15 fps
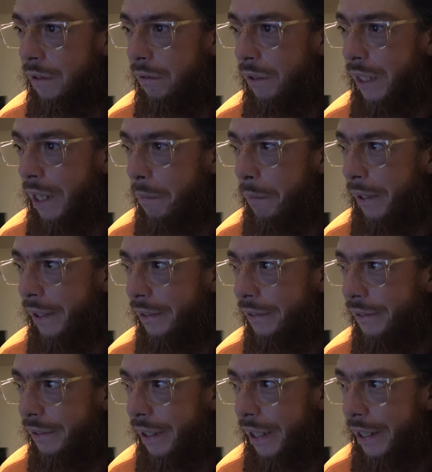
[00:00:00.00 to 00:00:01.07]
with that being
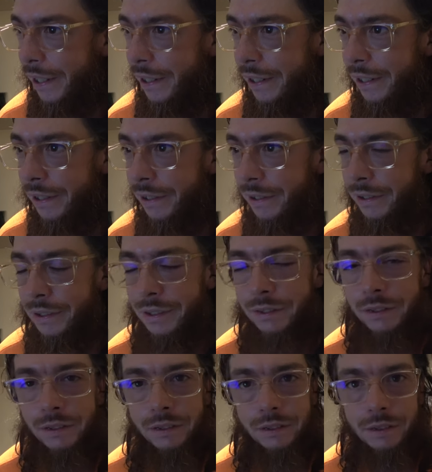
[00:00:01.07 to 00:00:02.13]
said,
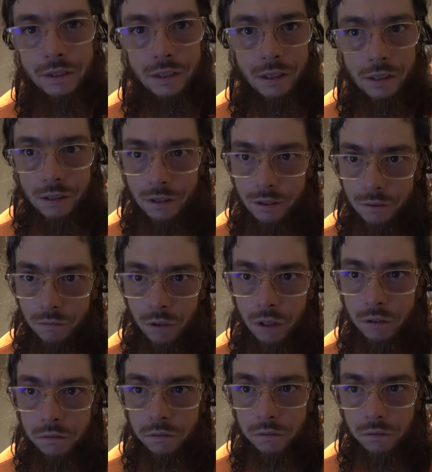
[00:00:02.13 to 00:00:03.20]

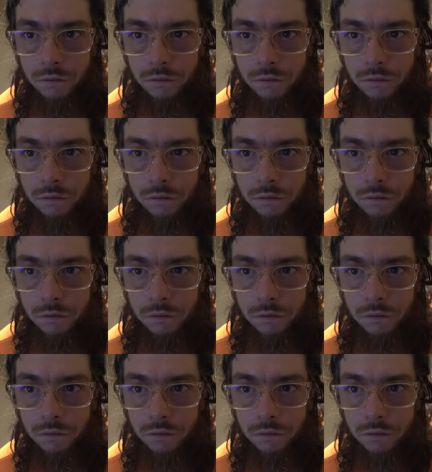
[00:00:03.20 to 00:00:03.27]
well,